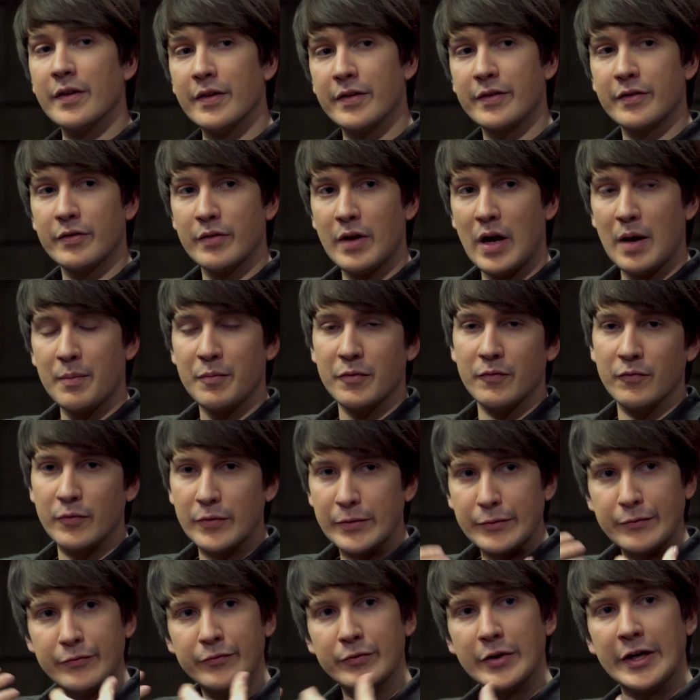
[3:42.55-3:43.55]
this to happen.
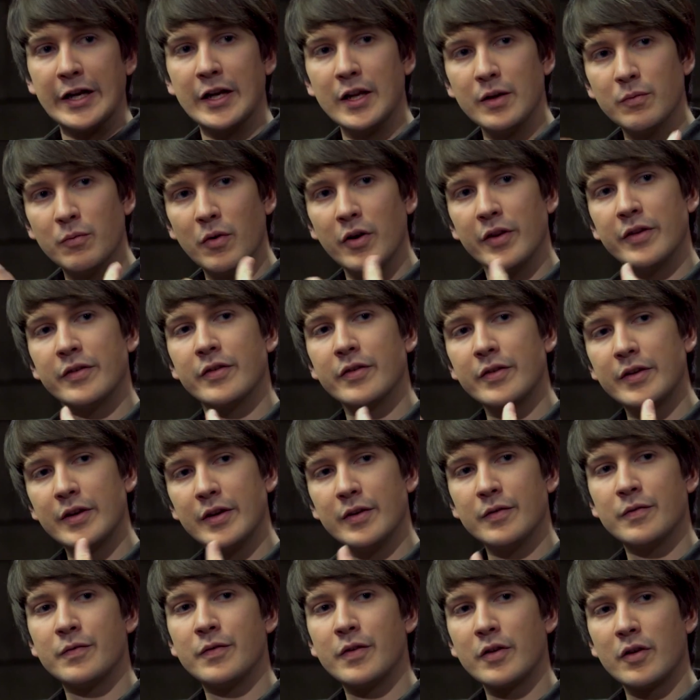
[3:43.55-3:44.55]
We really want to
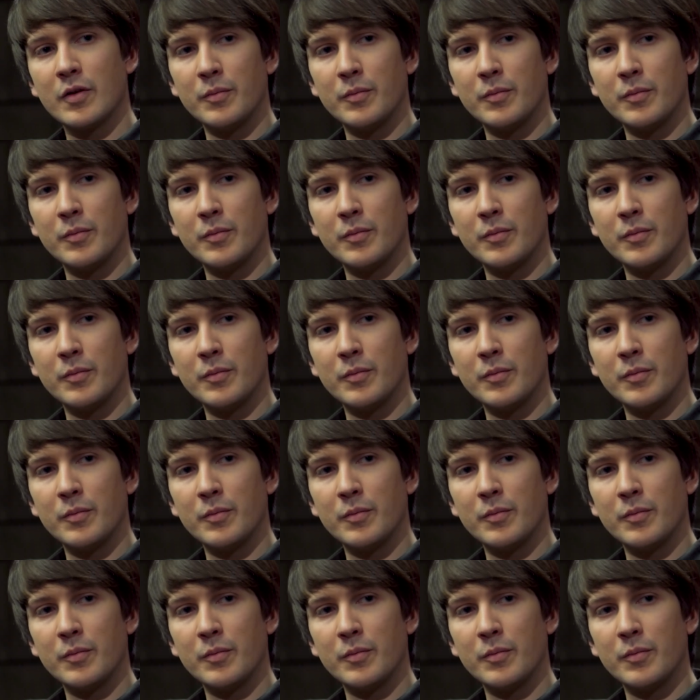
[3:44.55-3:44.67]
give the